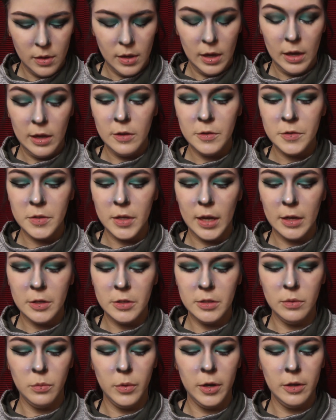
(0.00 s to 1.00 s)
I used to
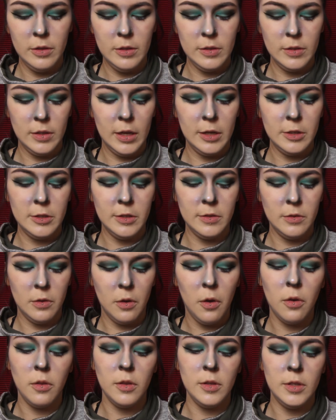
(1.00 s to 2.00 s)
actually wear these lashes
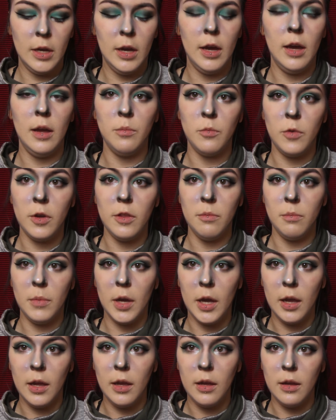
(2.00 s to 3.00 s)
all the time with
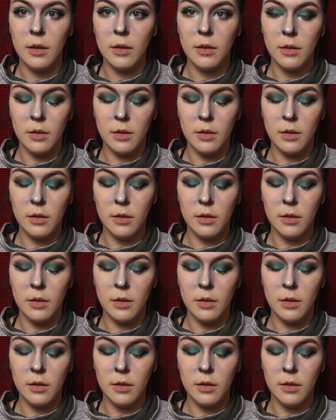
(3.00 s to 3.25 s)
my